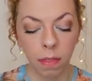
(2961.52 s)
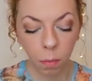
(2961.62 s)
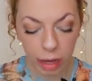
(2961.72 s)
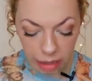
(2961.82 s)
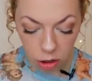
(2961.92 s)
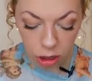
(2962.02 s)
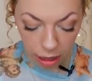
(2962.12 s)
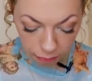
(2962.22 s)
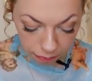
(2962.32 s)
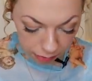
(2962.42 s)
When this
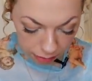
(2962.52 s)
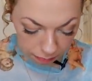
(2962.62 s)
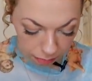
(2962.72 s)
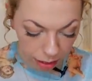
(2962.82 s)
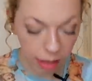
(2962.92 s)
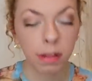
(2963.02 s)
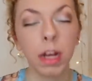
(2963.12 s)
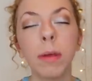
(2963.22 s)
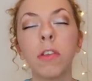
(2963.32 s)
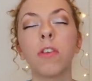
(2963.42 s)
shifts, it's
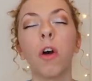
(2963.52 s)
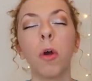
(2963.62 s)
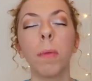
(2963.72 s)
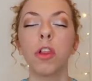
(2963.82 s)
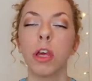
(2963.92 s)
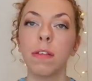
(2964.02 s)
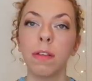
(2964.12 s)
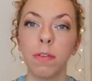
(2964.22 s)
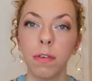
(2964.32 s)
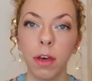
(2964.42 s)
going to be so much
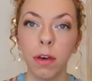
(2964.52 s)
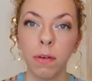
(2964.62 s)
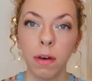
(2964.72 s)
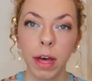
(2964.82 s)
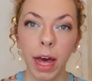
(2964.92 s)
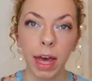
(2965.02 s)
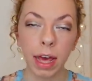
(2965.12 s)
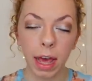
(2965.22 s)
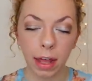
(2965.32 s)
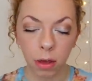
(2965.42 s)
easier for you,
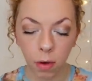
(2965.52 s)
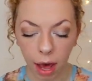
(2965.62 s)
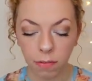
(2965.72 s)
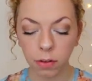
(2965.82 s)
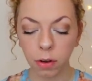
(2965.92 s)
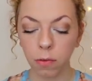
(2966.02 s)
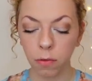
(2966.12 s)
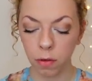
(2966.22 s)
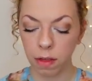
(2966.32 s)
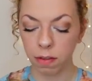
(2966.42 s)
okay? You have to go
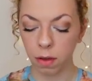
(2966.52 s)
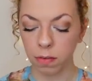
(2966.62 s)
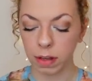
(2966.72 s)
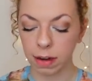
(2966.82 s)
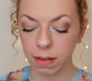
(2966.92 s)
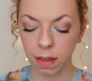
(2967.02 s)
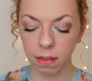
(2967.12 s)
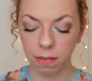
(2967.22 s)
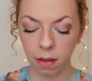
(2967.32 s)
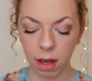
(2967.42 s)
through this though to get to the
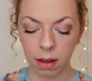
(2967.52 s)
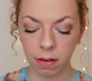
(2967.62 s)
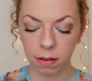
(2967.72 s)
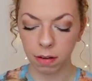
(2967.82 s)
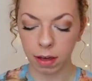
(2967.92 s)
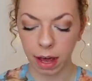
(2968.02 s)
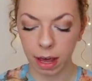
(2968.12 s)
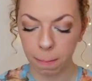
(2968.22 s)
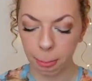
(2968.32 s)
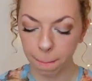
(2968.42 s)
other side,
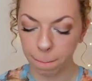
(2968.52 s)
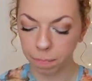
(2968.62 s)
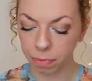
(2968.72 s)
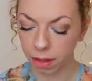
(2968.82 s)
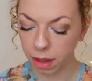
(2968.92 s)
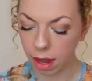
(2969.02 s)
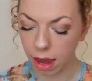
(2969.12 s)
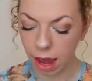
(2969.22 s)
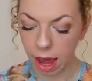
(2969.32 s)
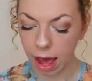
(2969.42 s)
okay?
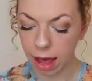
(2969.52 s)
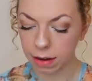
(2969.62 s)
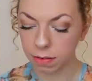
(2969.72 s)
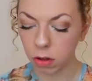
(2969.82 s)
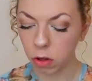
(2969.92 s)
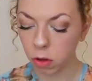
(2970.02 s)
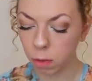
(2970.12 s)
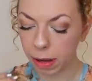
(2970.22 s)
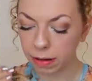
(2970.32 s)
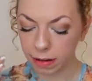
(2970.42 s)
And
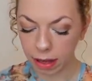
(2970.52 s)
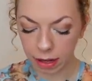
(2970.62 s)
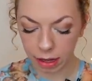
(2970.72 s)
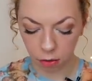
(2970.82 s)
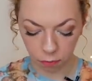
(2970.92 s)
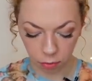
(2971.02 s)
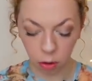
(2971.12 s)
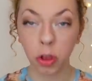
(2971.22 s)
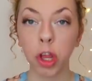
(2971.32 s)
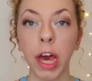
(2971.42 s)
you basically are going to go through a
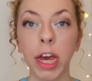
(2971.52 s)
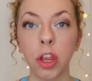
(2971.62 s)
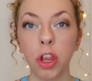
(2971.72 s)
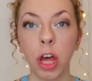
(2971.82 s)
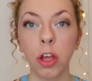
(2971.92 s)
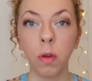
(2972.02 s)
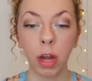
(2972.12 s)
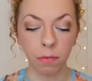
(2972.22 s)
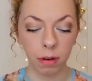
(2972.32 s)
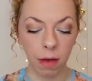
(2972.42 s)
lot of change and your
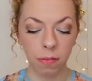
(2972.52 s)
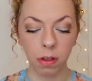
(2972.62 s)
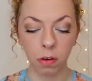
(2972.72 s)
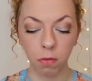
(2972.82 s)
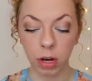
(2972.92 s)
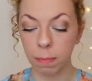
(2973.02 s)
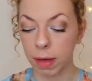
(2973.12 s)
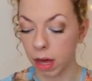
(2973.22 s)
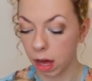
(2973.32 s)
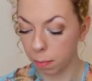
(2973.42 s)
love life is going to really
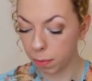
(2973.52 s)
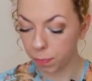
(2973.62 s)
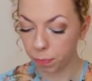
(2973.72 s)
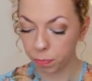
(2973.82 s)
pick up,